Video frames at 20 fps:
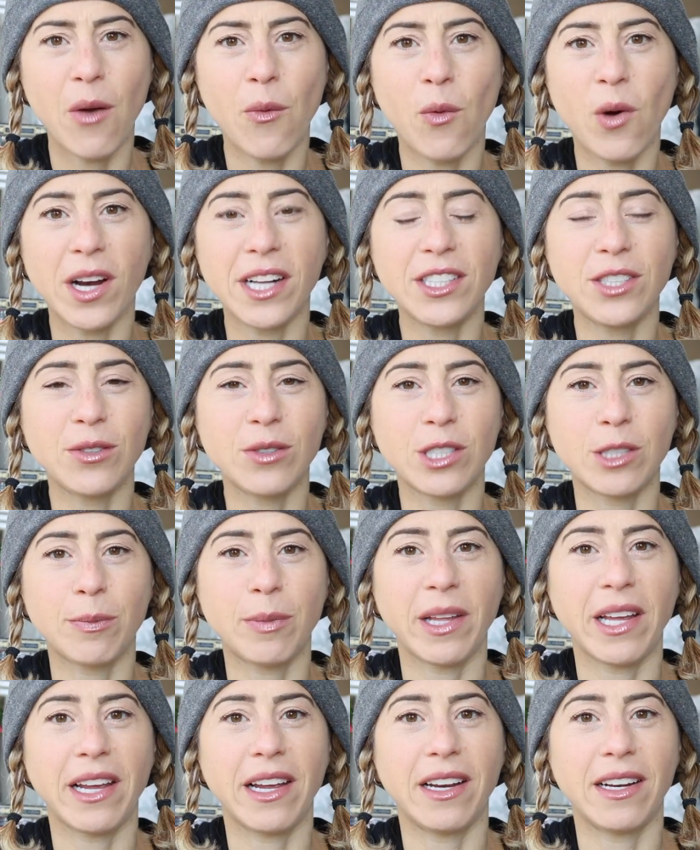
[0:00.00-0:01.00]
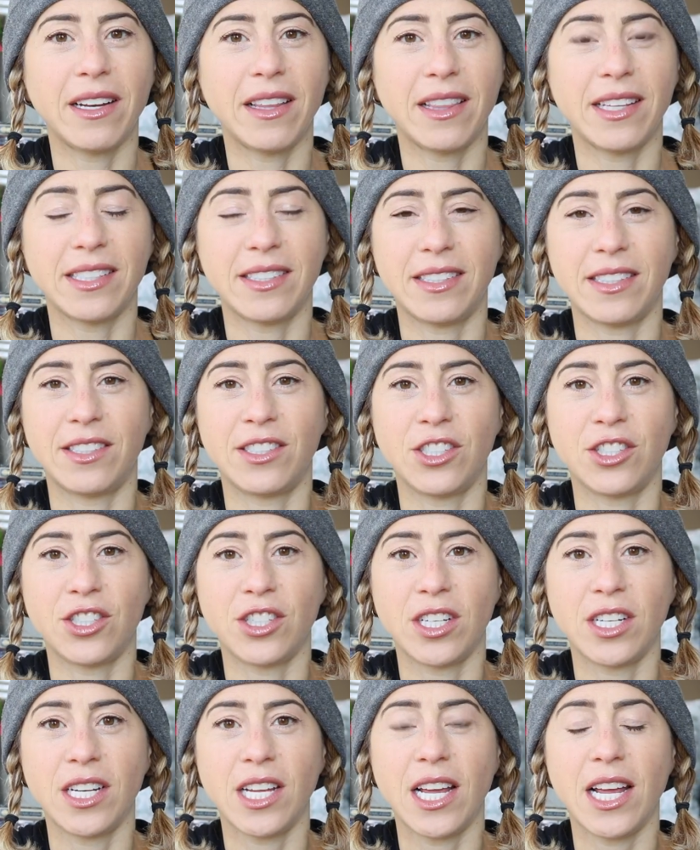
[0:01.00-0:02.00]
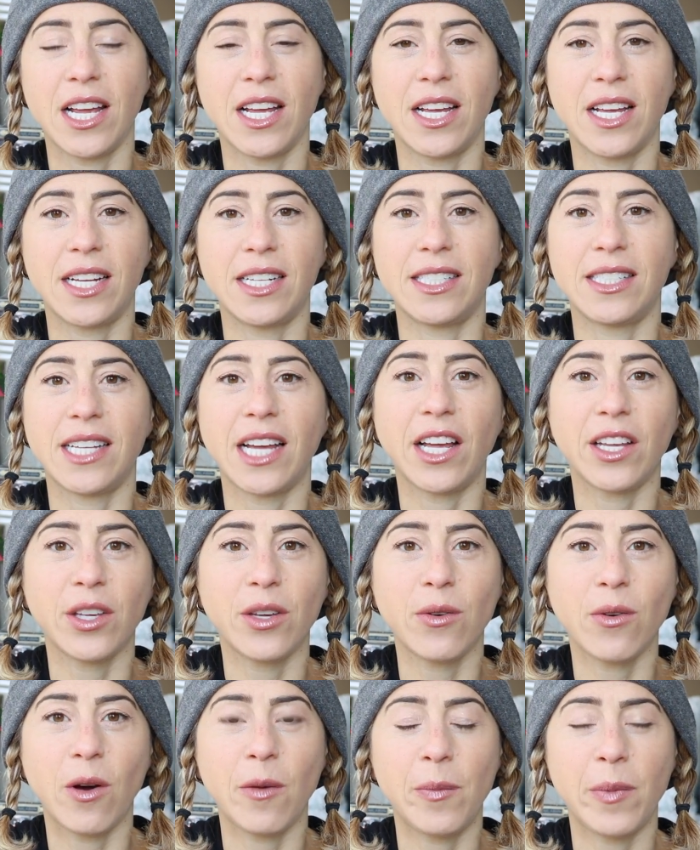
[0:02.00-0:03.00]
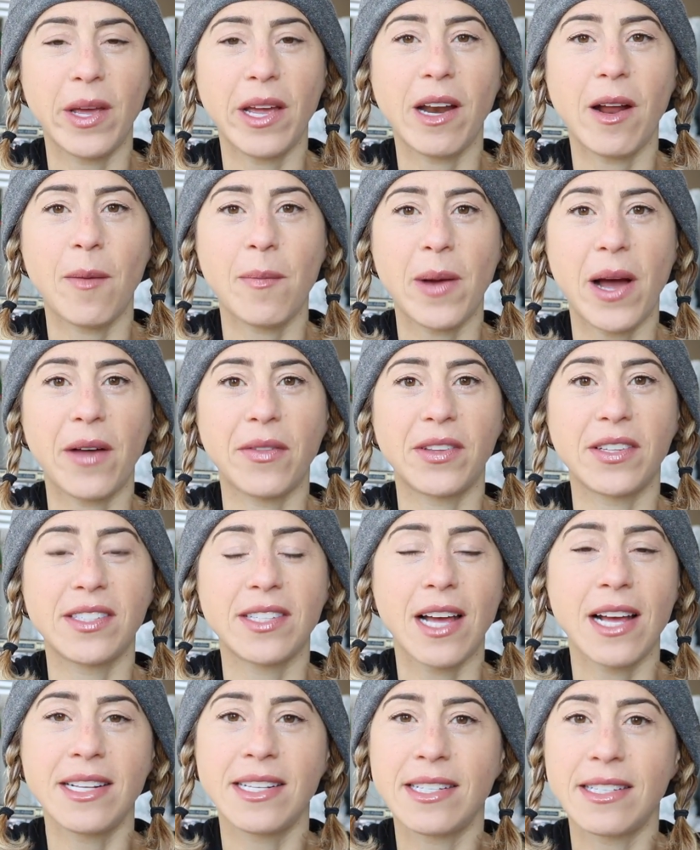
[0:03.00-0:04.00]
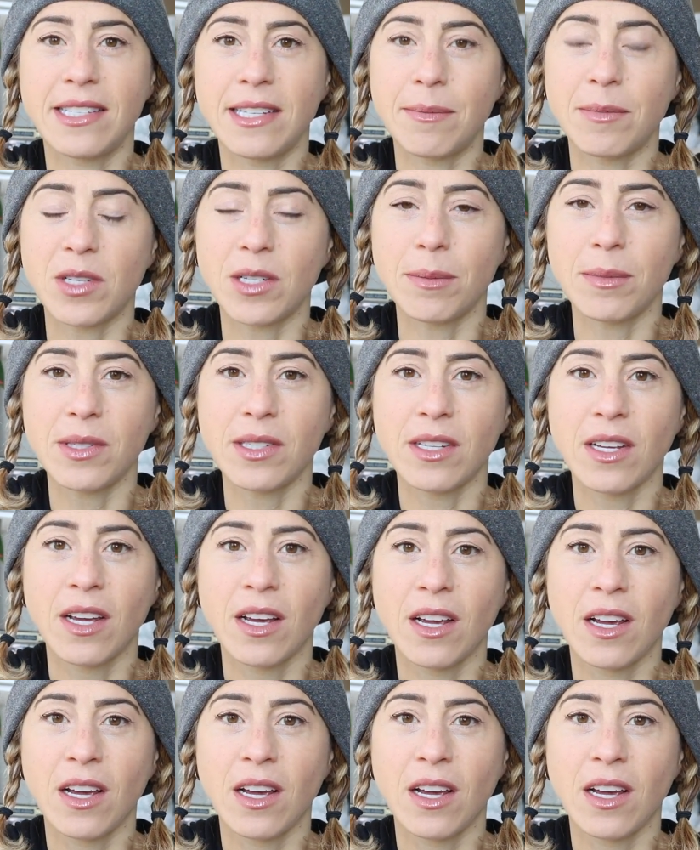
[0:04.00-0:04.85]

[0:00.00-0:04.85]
I wanted to explain this decision and tell you a bit about the signs and symptoms